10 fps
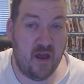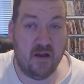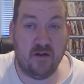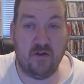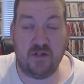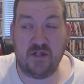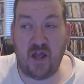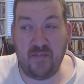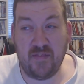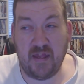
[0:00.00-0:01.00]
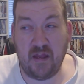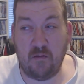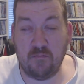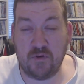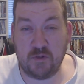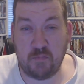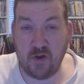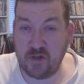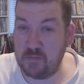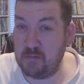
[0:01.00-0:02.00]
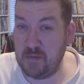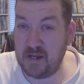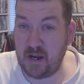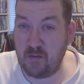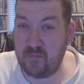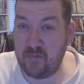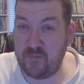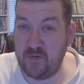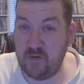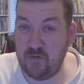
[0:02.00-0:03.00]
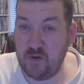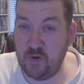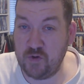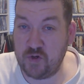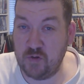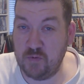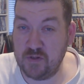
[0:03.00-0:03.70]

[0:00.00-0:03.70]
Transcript: because Sunday I'm supposed to be meeting up with a few YouTubers.